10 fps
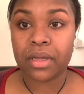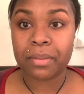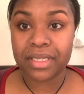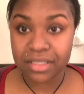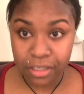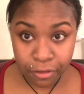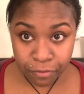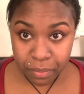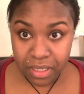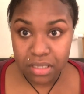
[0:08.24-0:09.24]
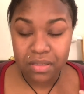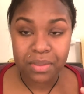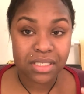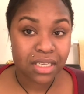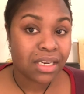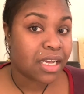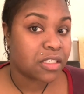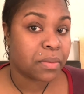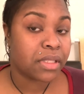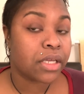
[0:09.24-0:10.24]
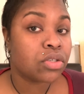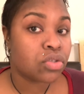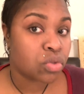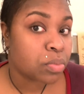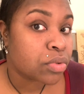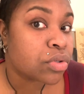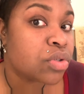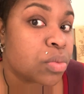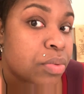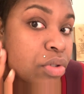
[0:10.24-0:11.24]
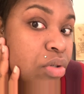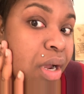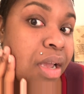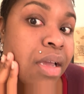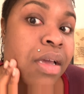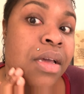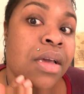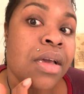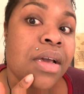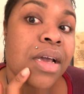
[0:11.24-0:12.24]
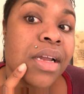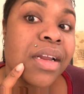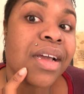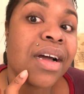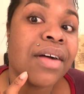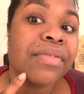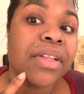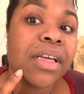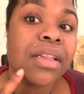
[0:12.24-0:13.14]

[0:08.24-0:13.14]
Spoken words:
on myself because my skin has been like super dry and I have like